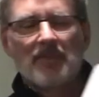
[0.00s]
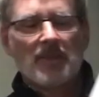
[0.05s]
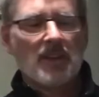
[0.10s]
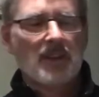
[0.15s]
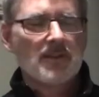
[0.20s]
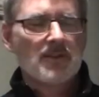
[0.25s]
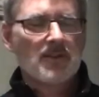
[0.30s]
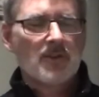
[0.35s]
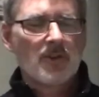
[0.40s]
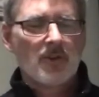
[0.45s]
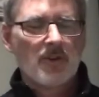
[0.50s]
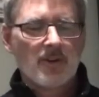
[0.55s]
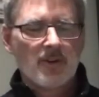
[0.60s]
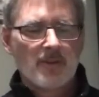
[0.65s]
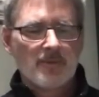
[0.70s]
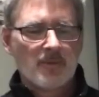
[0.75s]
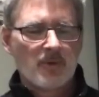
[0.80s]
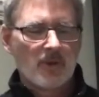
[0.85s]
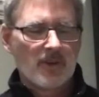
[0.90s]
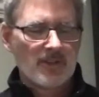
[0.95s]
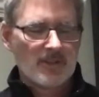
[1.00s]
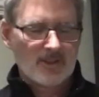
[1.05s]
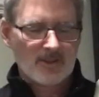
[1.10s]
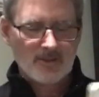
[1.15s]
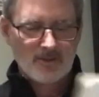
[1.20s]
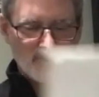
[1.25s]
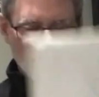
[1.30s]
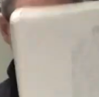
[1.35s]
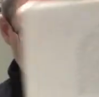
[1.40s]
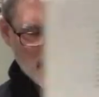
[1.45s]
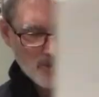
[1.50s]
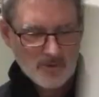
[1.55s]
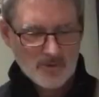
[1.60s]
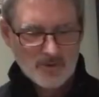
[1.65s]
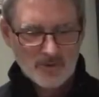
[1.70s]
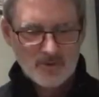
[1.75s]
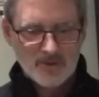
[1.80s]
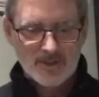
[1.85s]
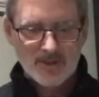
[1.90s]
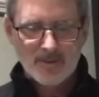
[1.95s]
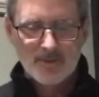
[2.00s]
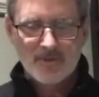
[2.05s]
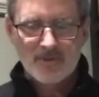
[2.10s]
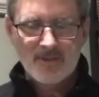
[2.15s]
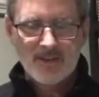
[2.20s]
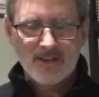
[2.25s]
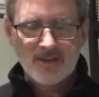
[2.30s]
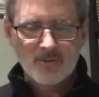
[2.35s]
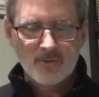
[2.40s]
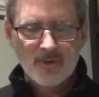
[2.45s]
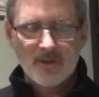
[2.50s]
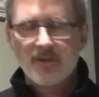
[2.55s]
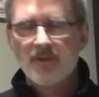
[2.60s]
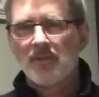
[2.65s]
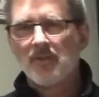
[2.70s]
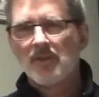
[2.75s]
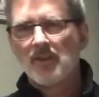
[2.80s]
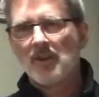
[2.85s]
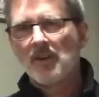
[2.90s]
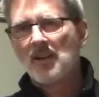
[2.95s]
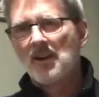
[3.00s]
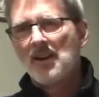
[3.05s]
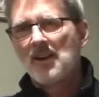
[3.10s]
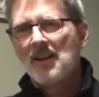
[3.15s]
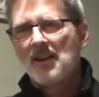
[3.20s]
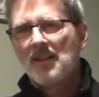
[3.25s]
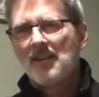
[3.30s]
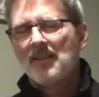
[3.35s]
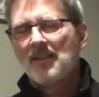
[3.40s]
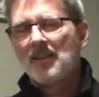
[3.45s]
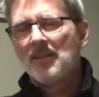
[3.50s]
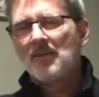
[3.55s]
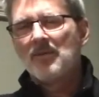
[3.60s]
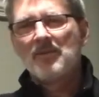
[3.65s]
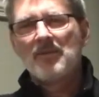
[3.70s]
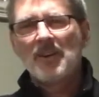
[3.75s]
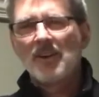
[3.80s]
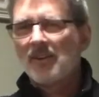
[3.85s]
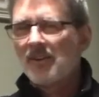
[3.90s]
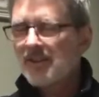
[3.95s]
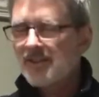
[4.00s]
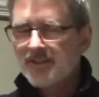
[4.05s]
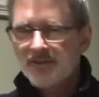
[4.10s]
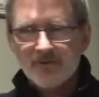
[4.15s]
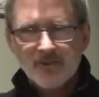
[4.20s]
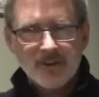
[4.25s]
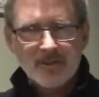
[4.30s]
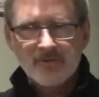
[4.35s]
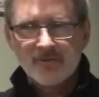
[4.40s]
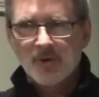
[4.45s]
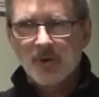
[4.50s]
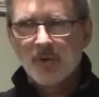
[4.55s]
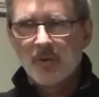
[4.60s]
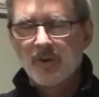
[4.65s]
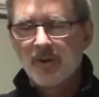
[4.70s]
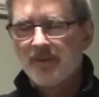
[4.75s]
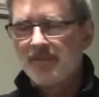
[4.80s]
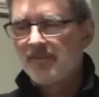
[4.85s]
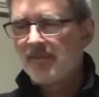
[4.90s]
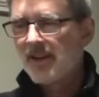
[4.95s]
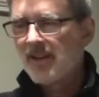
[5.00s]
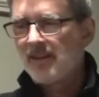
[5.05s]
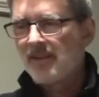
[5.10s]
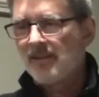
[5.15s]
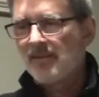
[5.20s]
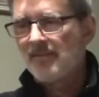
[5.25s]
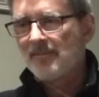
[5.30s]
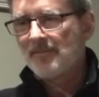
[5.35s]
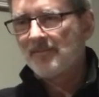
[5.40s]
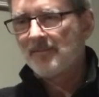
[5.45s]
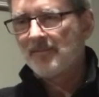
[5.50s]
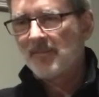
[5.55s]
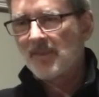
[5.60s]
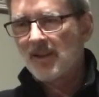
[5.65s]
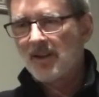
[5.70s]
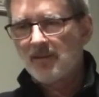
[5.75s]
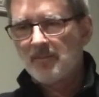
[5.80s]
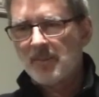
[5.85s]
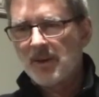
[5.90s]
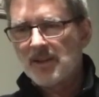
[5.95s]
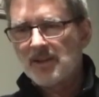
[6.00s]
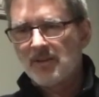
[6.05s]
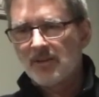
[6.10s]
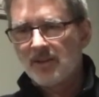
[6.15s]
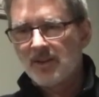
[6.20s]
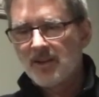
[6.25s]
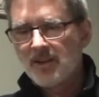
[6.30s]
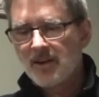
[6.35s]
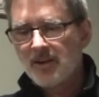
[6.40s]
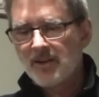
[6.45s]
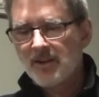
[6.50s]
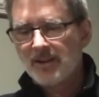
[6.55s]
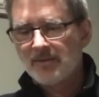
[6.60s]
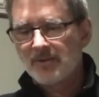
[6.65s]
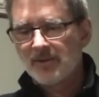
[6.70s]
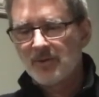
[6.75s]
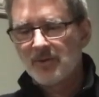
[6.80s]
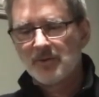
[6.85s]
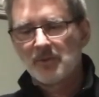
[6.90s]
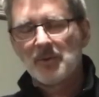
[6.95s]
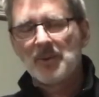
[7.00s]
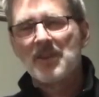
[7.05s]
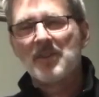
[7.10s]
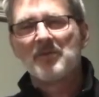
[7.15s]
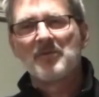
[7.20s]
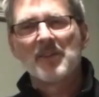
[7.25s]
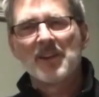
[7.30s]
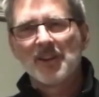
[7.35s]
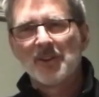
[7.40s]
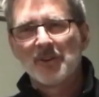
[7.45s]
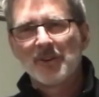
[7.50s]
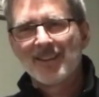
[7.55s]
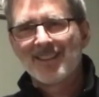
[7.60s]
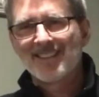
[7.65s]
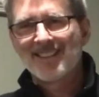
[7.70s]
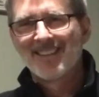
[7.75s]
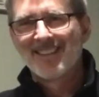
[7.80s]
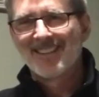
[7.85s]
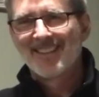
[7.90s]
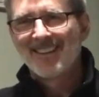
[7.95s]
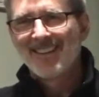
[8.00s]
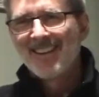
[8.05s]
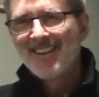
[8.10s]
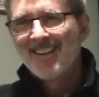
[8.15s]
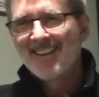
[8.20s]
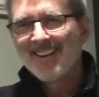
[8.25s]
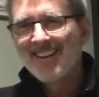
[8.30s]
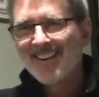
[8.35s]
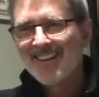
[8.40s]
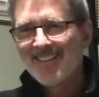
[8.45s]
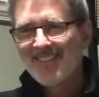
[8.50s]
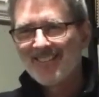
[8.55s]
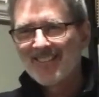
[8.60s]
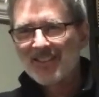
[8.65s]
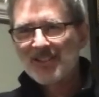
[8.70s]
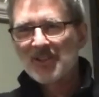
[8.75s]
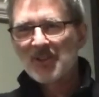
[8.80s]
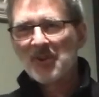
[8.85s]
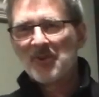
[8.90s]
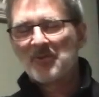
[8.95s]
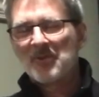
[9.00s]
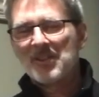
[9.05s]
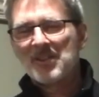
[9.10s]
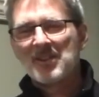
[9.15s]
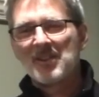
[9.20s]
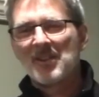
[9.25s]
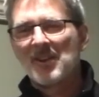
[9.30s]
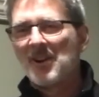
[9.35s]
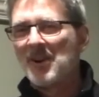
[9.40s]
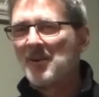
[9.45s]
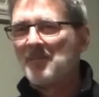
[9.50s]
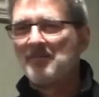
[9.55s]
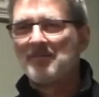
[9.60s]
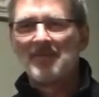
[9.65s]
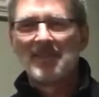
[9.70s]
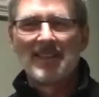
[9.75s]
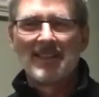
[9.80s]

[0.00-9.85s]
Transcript: so I'm going to go through some of these with you. They're very straightforward, and basically all you have to do is read the fingerings. So if it's thumb,